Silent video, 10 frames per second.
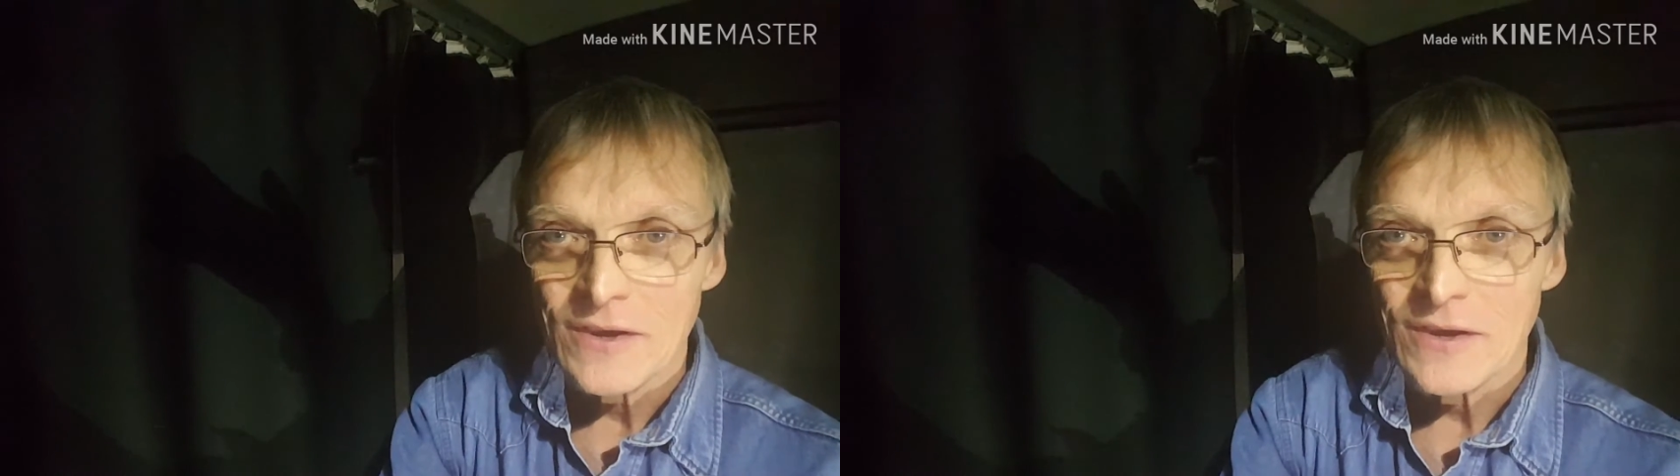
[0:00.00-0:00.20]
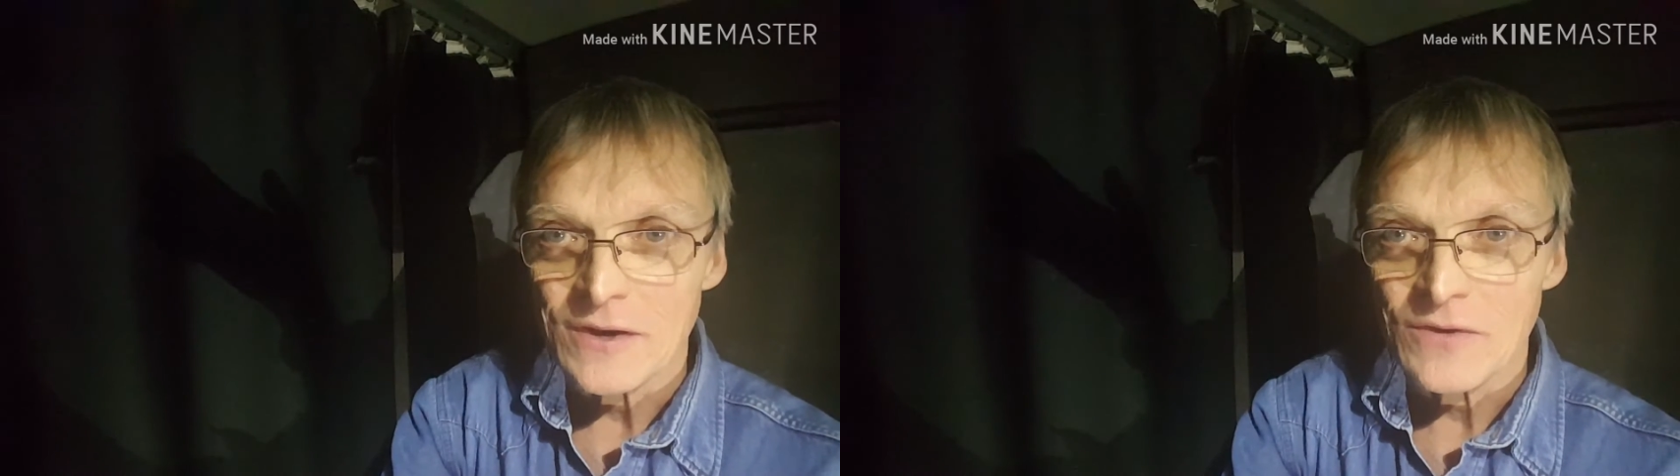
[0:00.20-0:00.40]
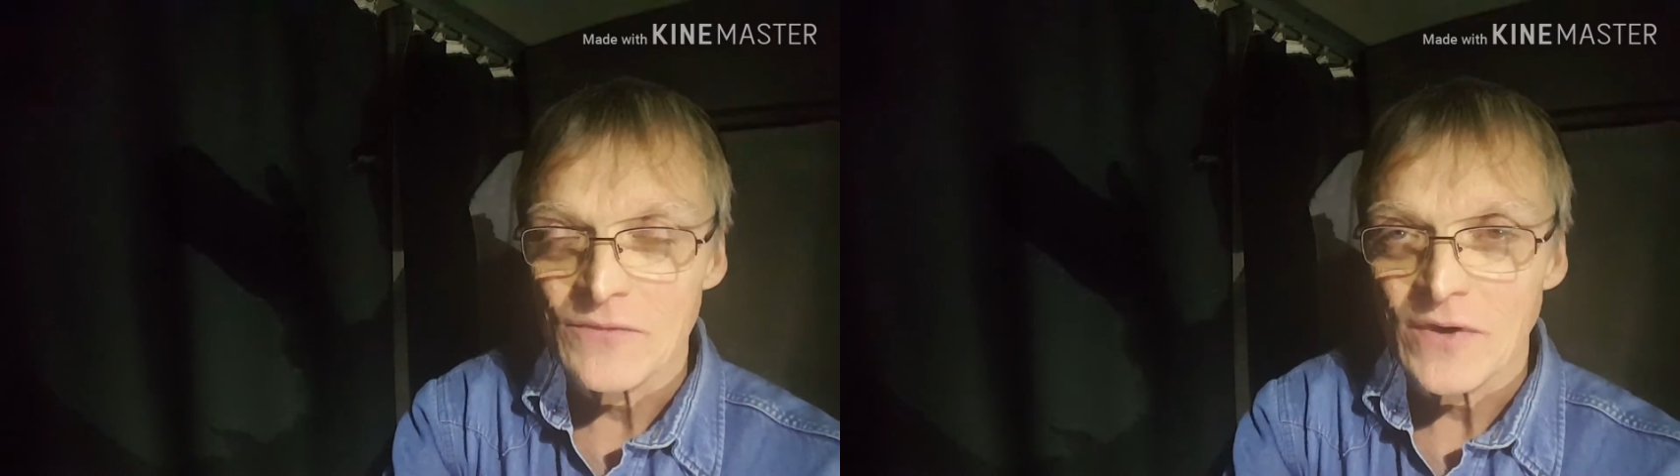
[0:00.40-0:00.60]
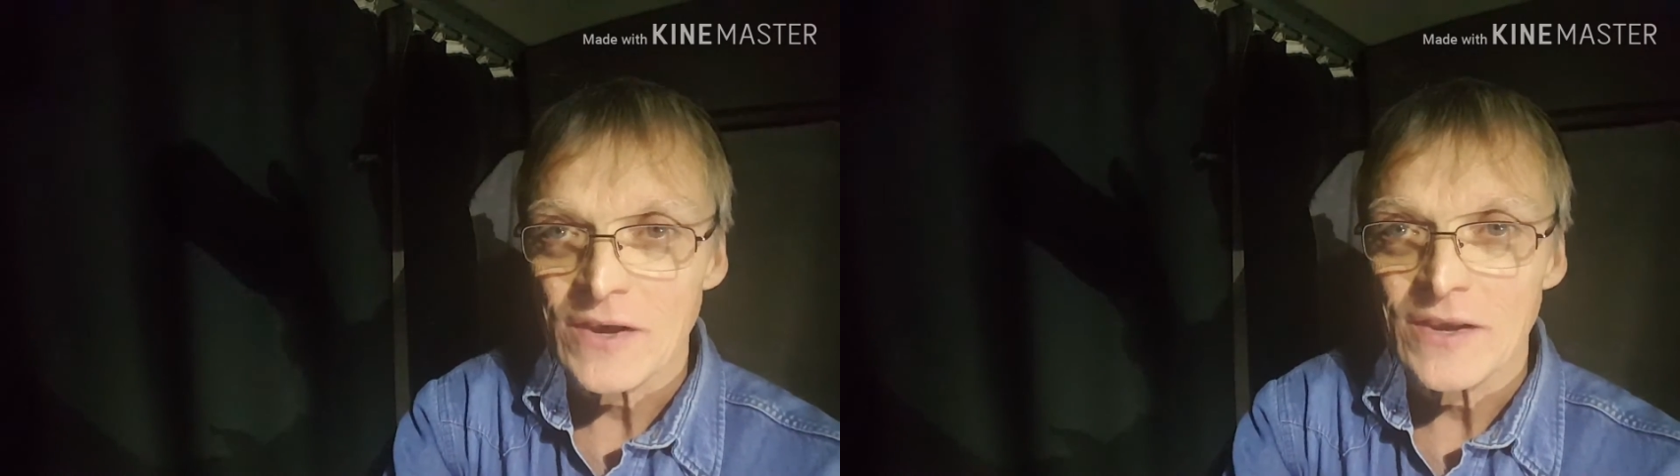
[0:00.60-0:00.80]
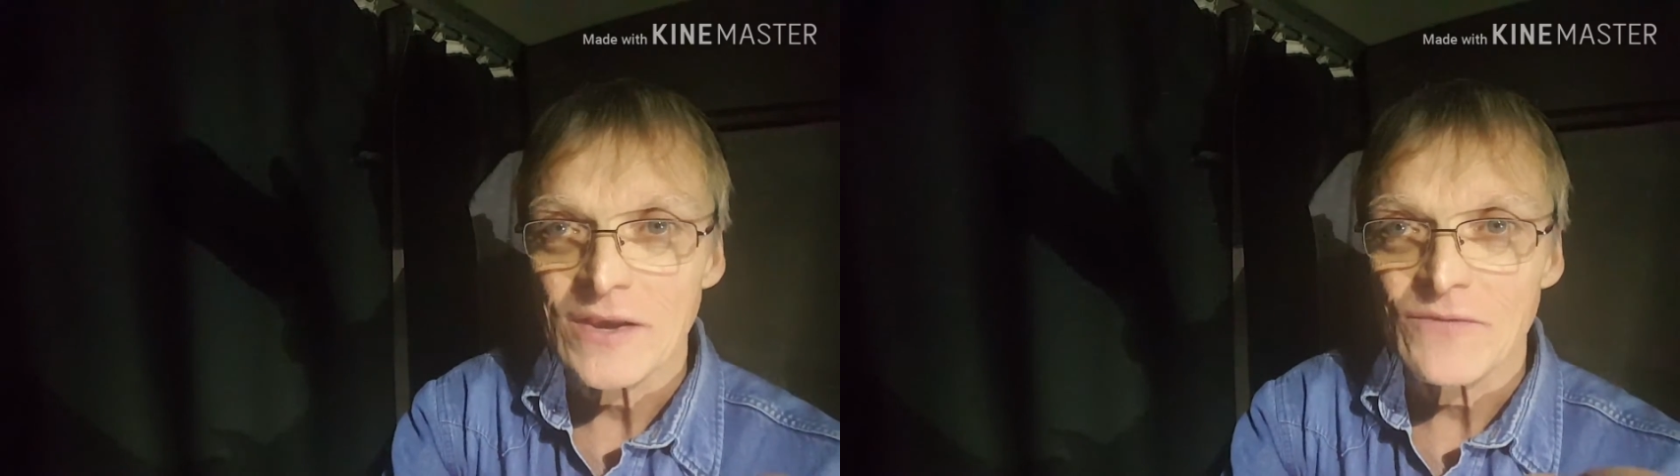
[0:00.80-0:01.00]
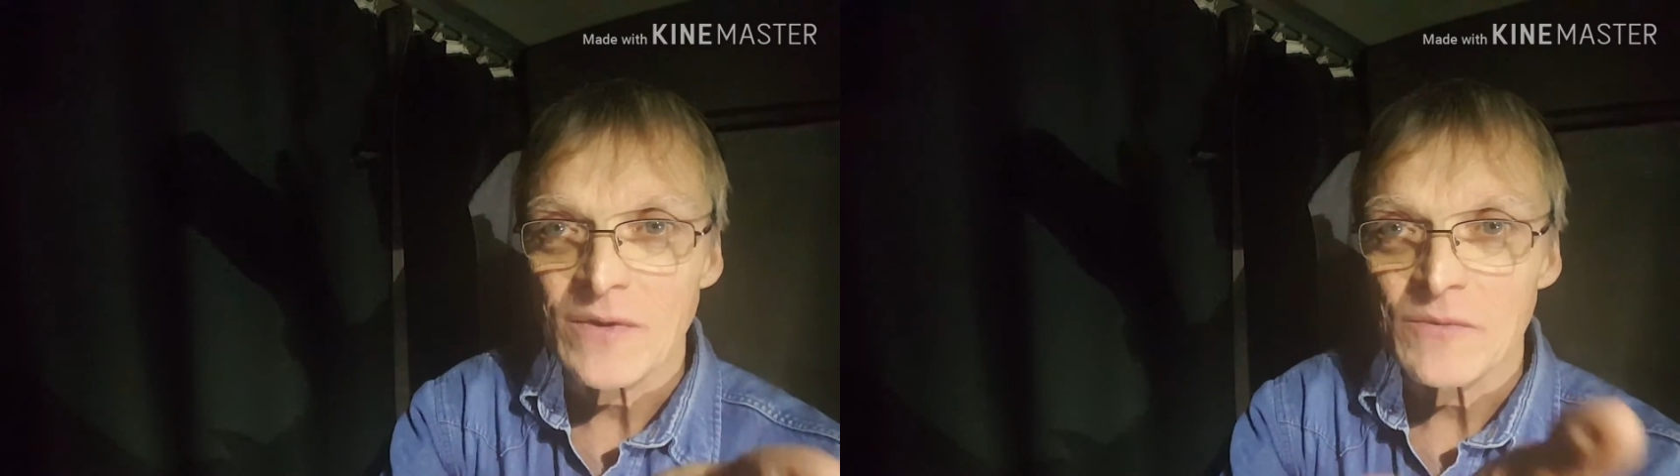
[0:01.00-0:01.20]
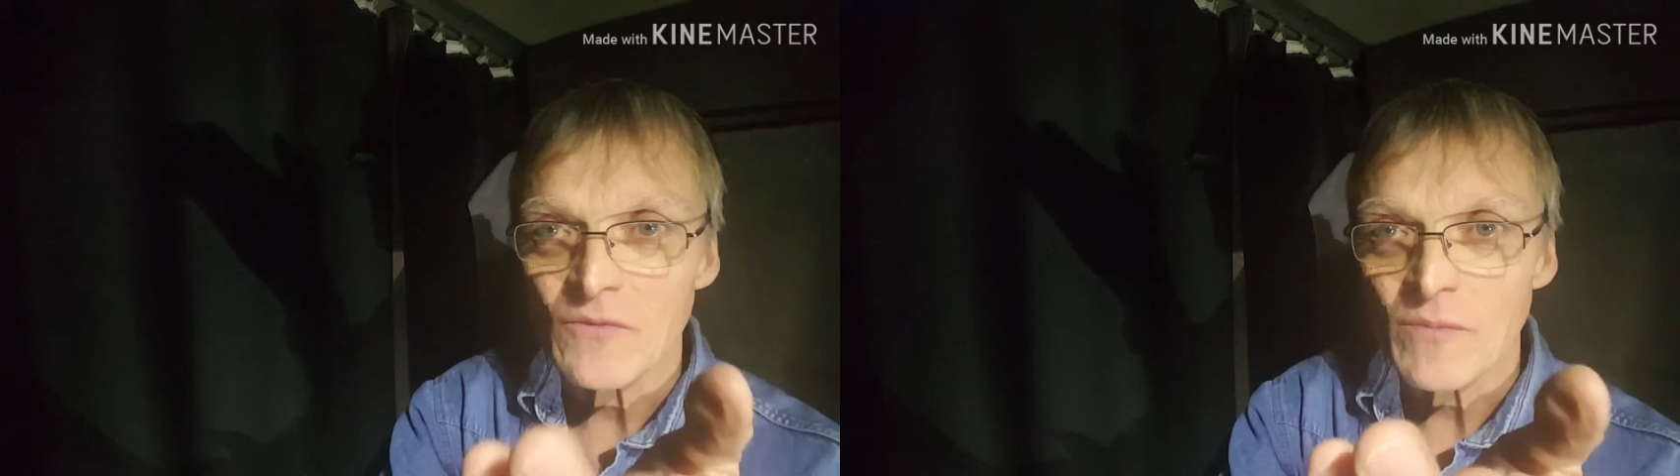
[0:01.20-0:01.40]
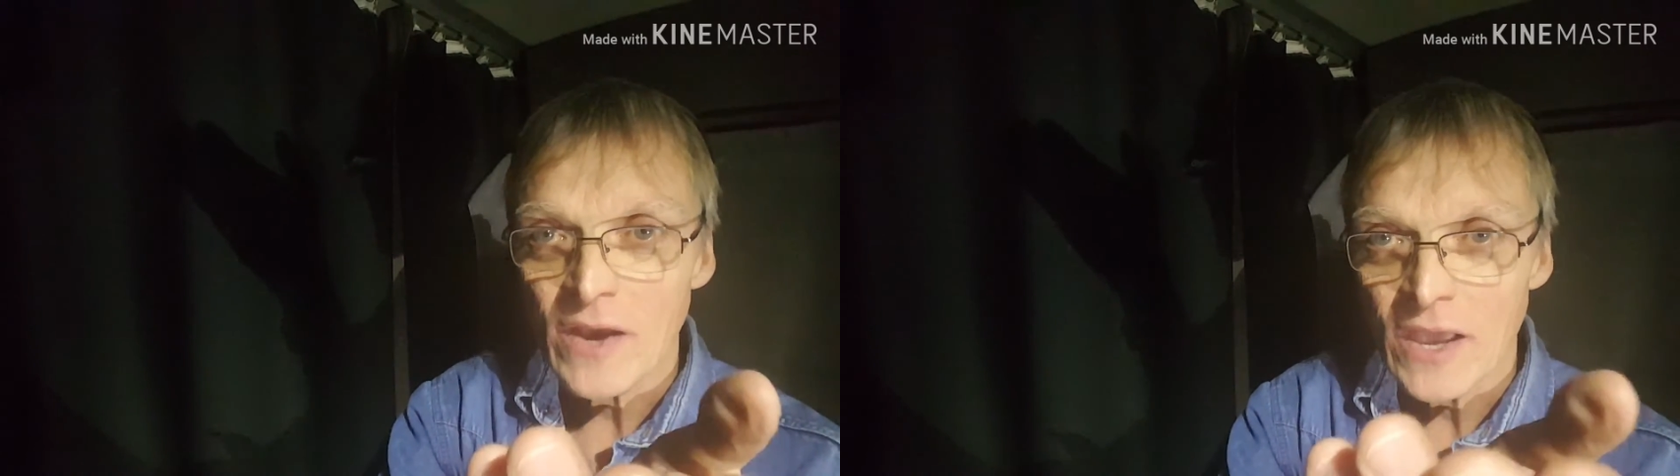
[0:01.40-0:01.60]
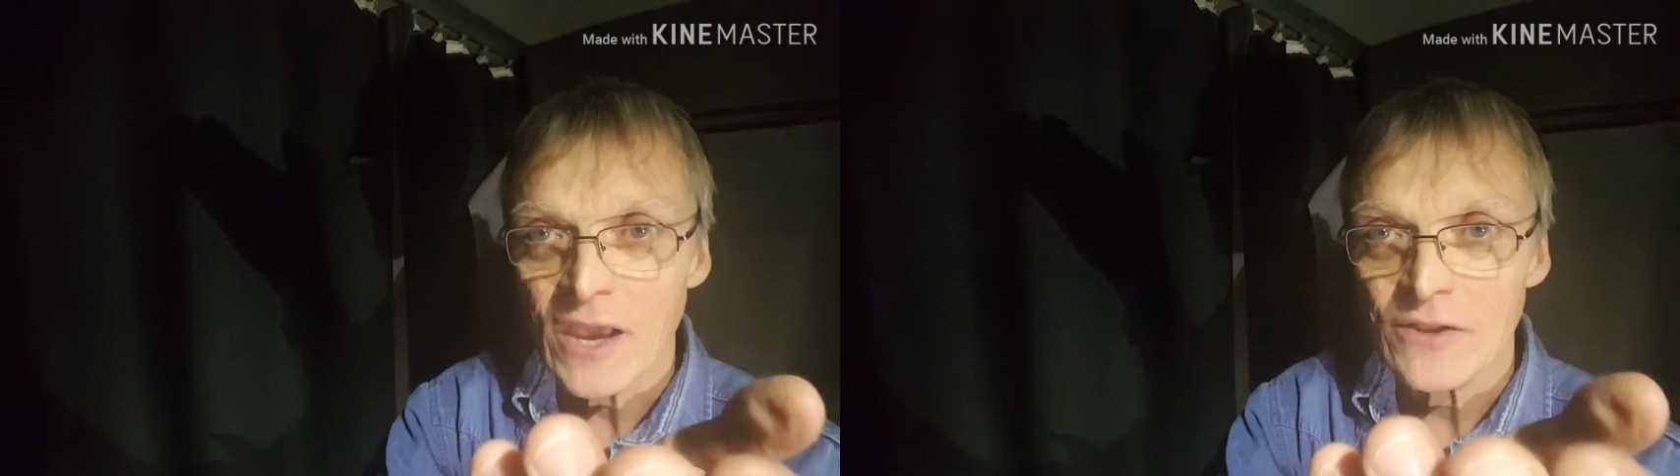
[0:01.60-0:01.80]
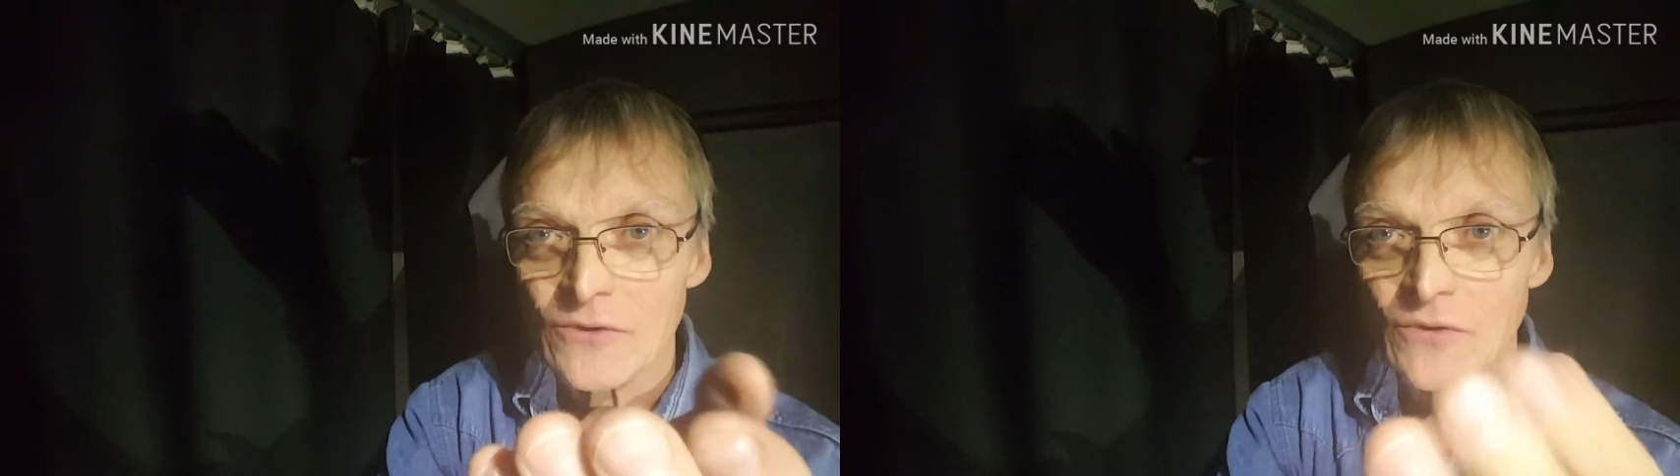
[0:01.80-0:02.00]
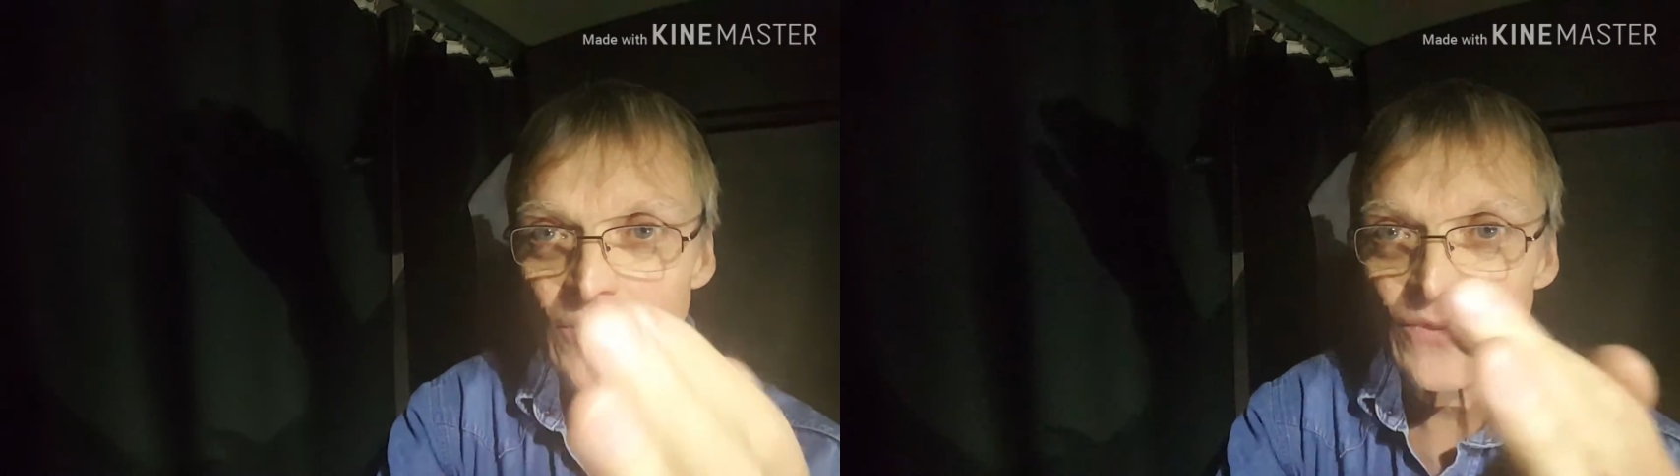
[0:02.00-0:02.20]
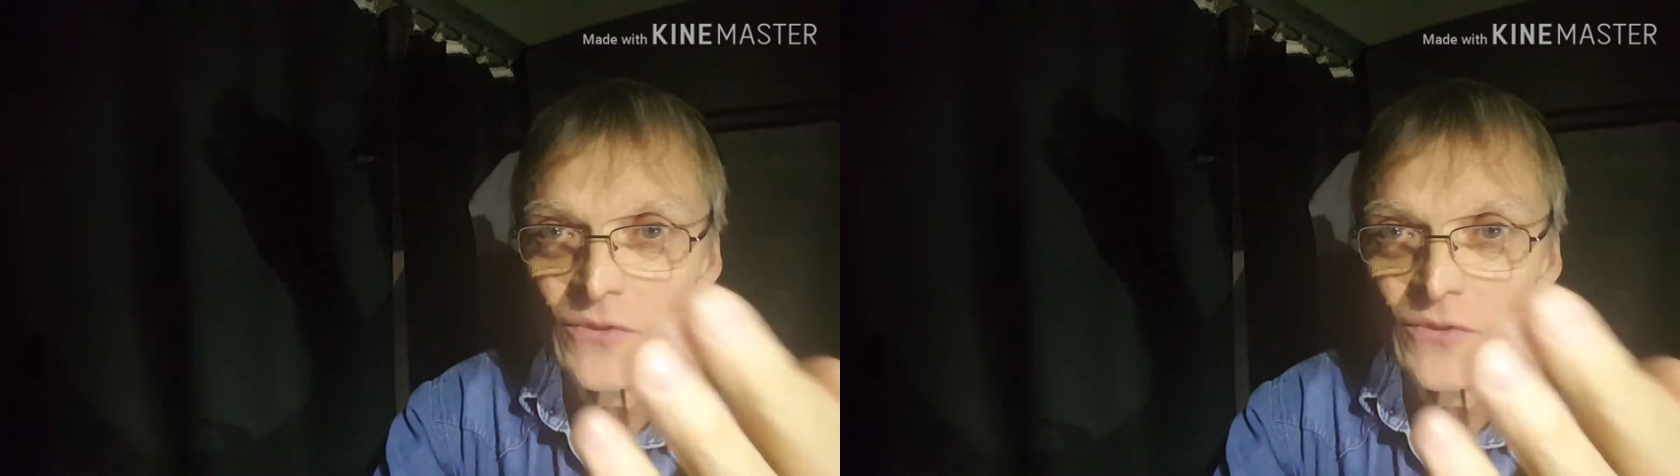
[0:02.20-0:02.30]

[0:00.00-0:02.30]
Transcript: if I moved my hand at all,